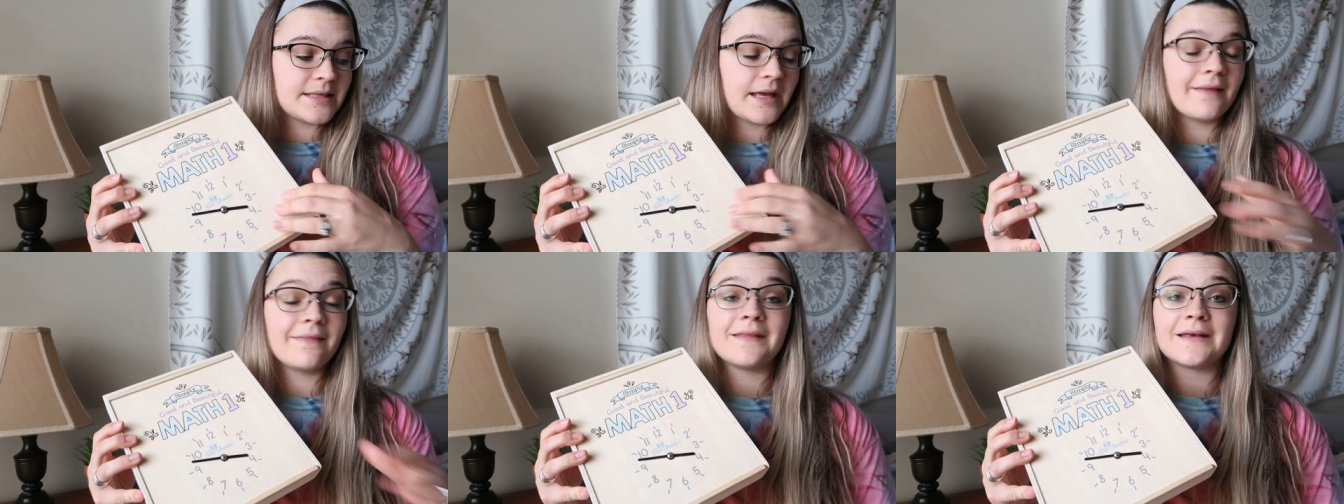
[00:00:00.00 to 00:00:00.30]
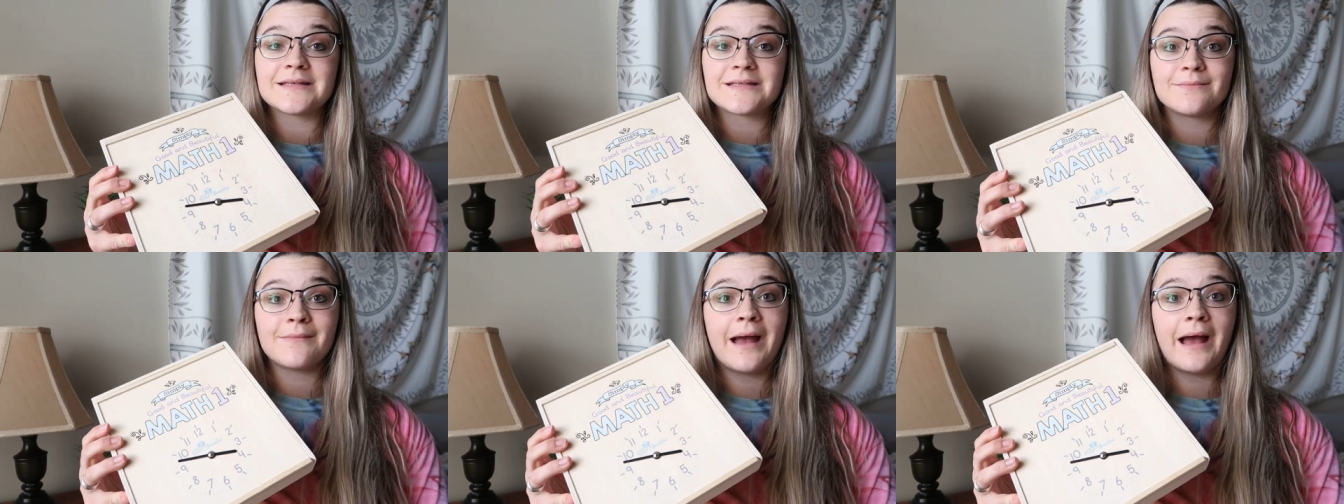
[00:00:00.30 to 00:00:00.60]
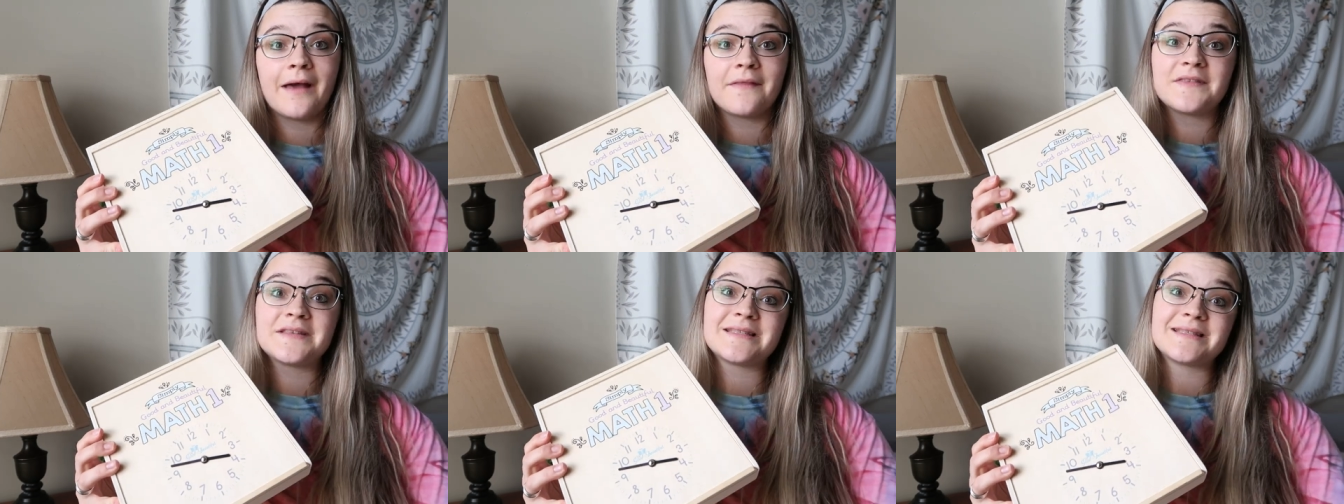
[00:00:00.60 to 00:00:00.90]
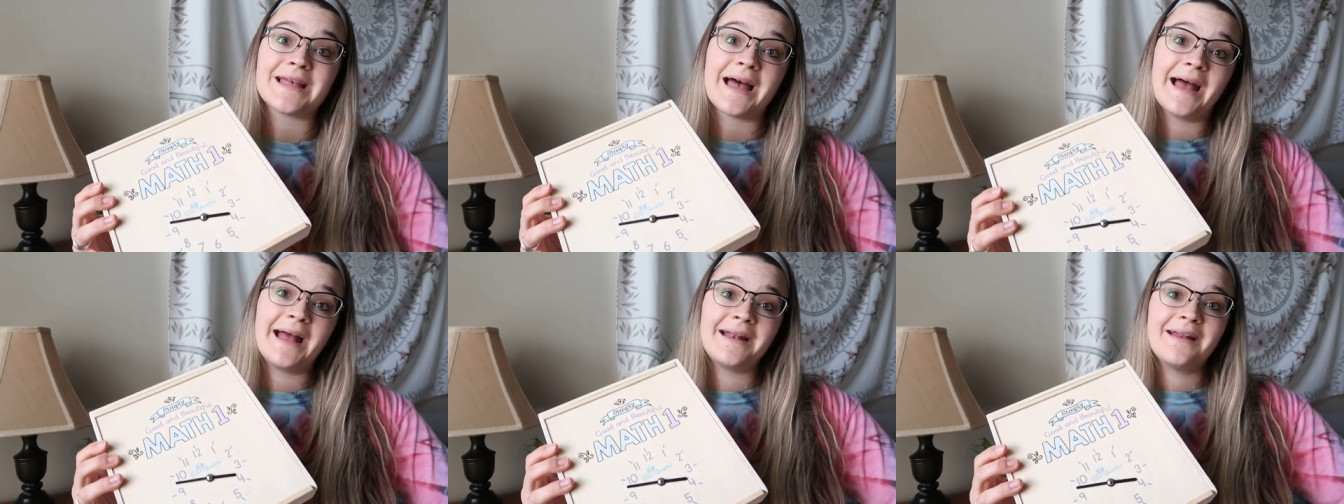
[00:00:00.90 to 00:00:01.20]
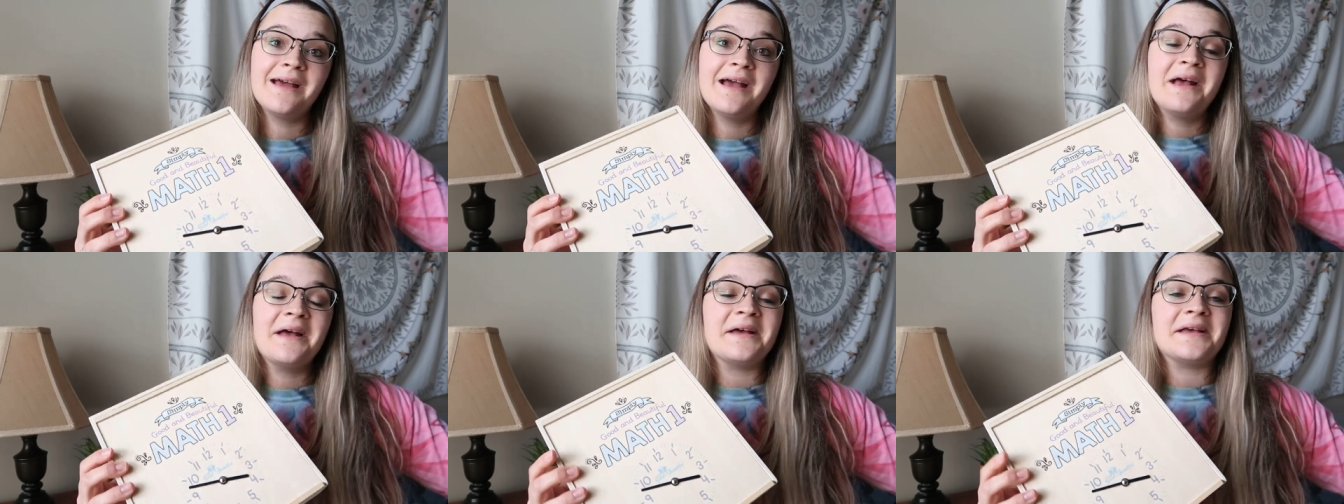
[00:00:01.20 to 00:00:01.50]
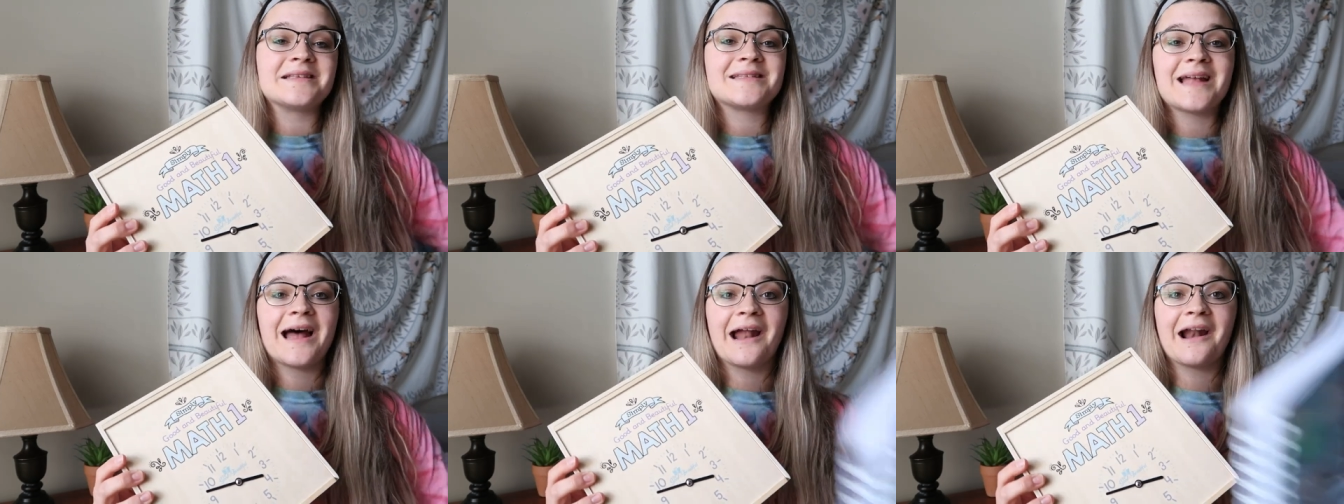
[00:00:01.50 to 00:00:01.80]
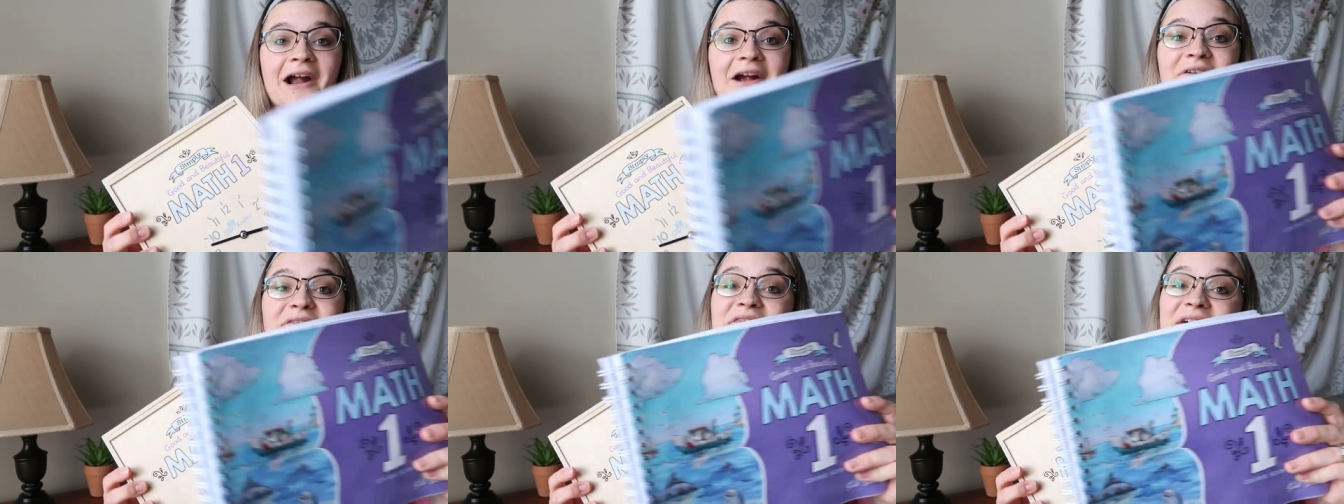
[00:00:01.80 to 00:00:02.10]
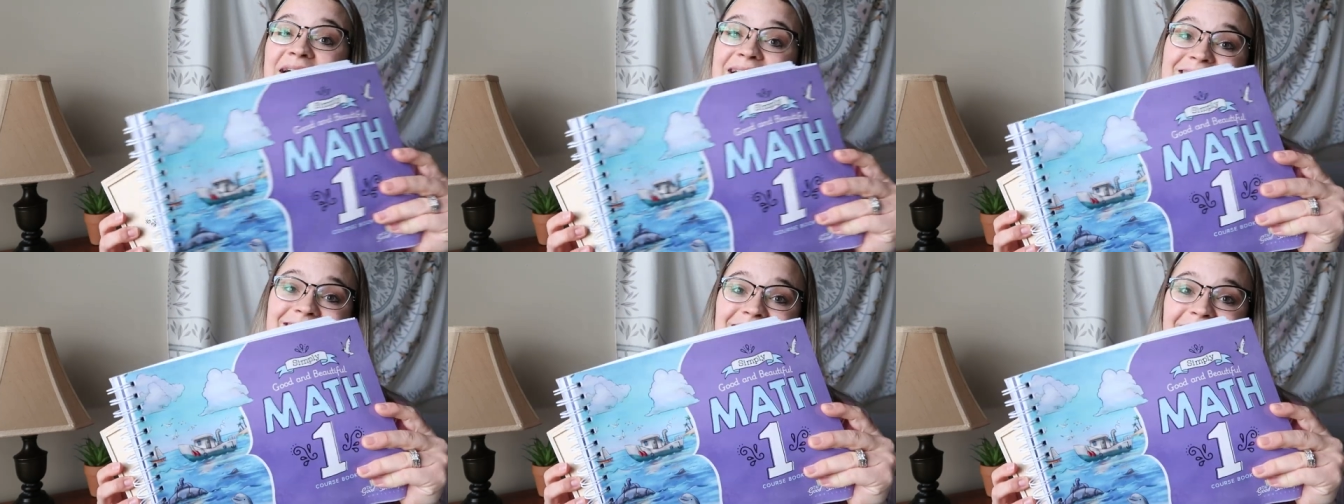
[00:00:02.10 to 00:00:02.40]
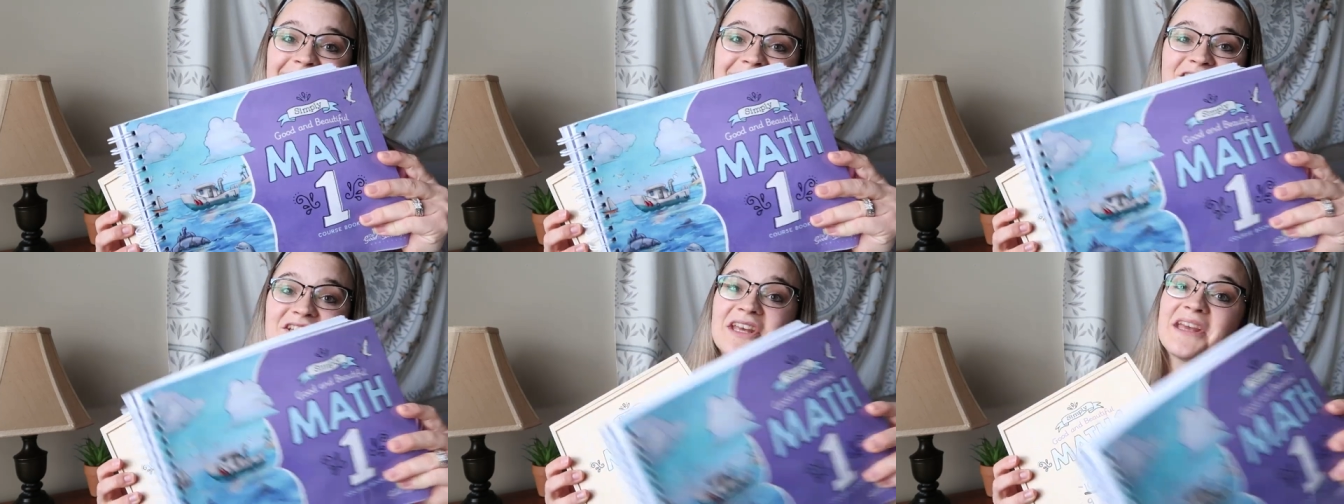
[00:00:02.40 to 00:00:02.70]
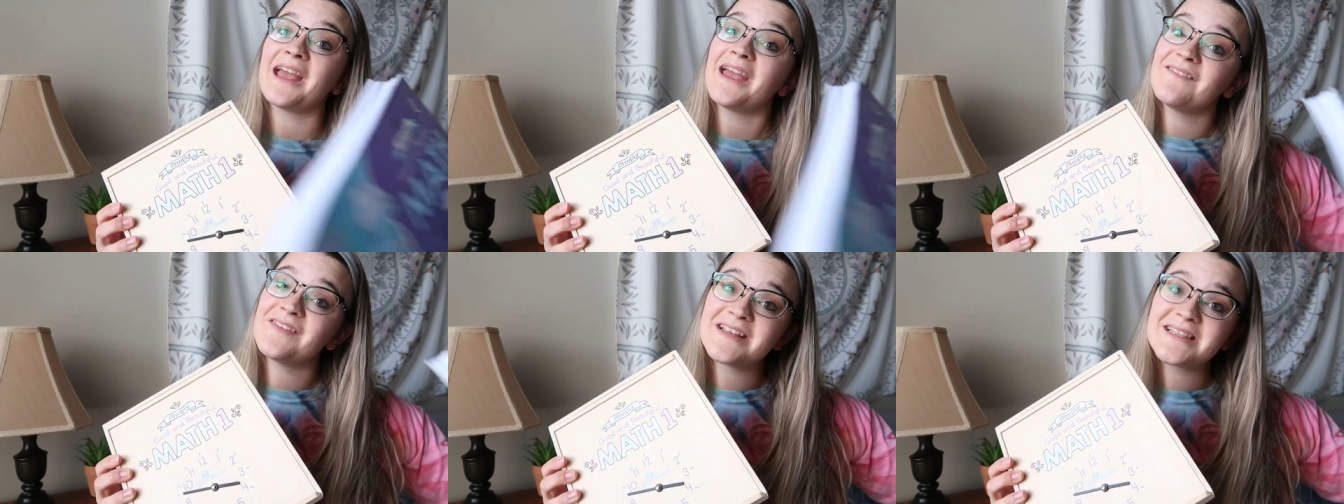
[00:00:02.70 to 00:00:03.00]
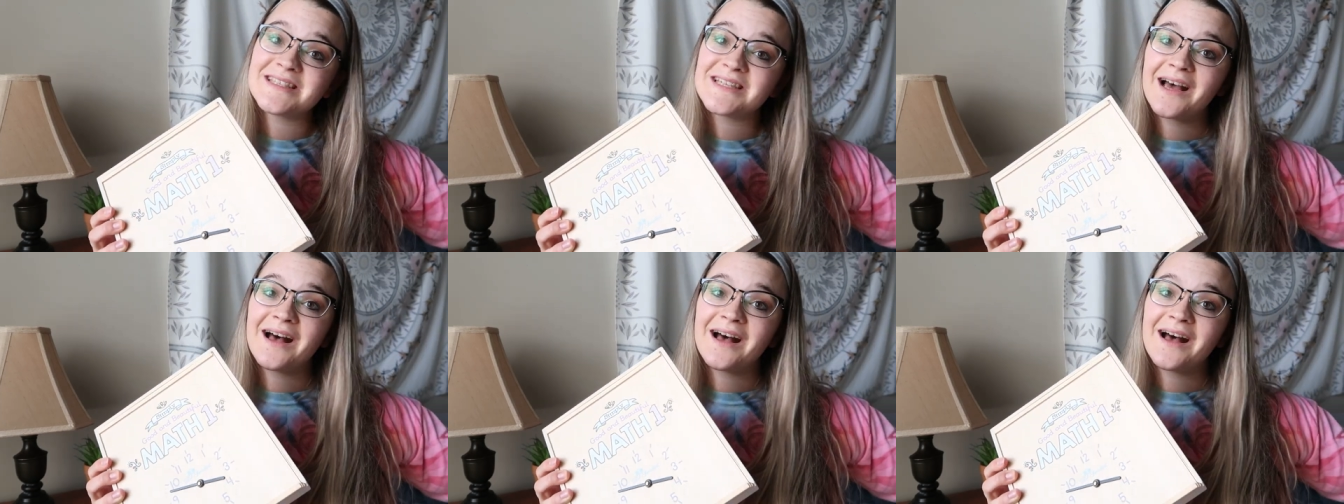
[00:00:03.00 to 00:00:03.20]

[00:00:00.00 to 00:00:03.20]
and this math set is that our friends actually gave this